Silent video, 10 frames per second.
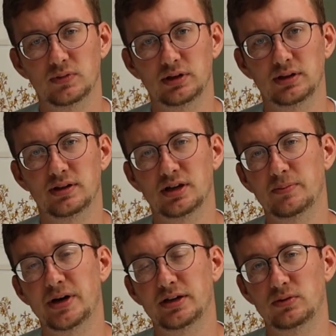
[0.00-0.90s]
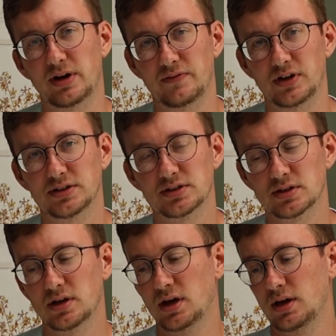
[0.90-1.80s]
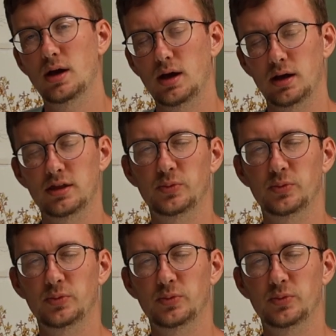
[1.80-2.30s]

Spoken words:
think about your reference. And